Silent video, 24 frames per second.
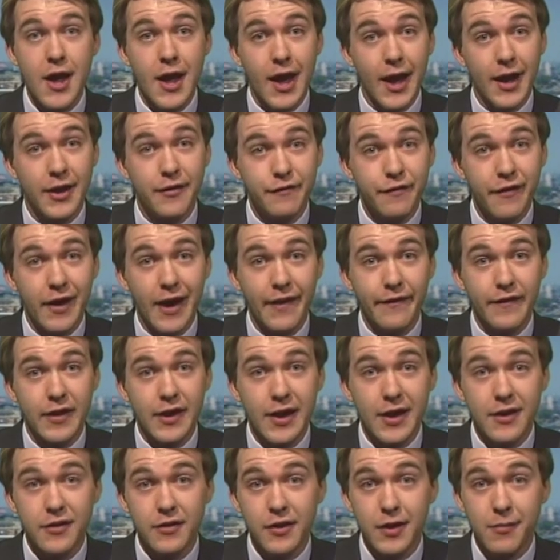And in fact, they
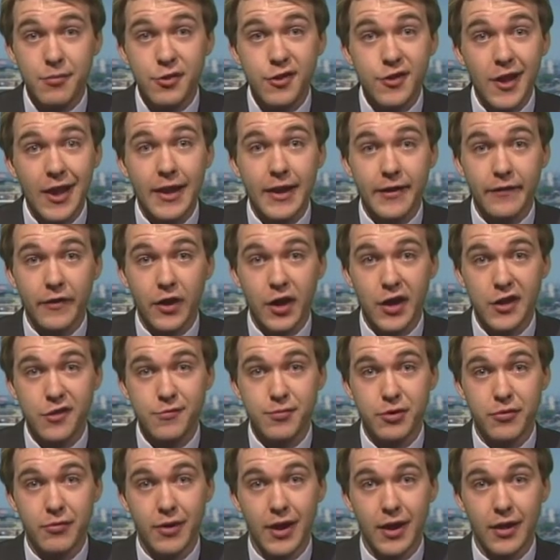ended up selling the
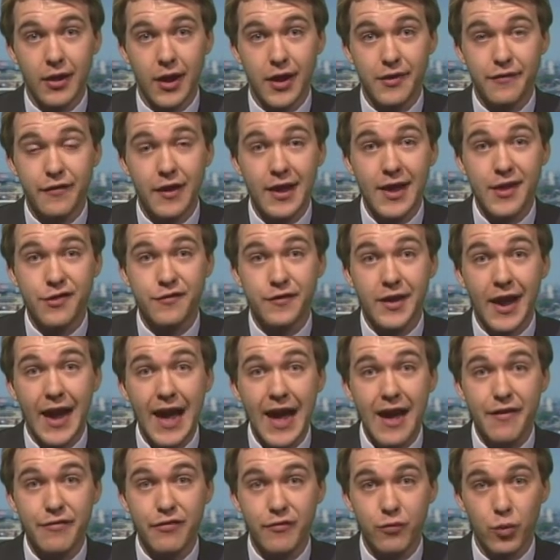high-speed rail line for less than
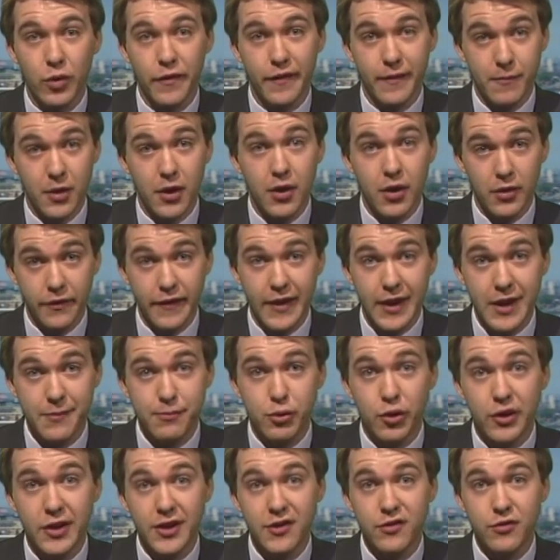half of what they had
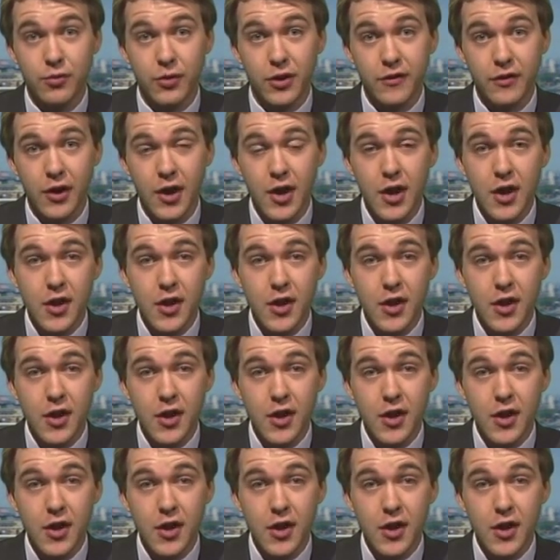put into it.